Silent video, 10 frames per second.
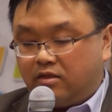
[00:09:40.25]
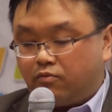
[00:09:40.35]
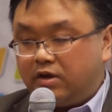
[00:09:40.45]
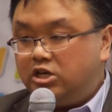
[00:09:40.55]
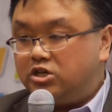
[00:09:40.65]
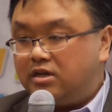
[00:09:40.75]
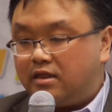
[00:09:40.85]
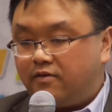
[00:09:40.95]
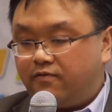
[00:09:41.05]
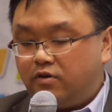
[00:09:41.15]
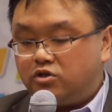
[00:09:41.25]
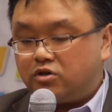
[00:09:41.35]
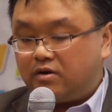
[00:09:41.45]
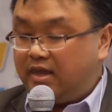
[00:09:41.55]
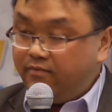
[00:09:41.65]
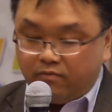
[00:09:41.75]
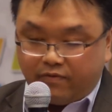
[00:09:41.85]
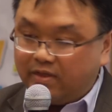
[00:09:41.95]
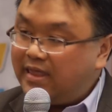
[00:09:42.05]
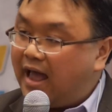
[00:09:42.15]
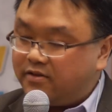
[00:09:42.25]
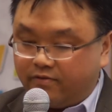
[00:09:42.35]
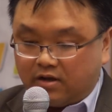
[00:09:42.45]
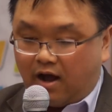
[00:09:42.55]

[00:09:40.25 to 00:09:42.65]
the region and the future, even within that,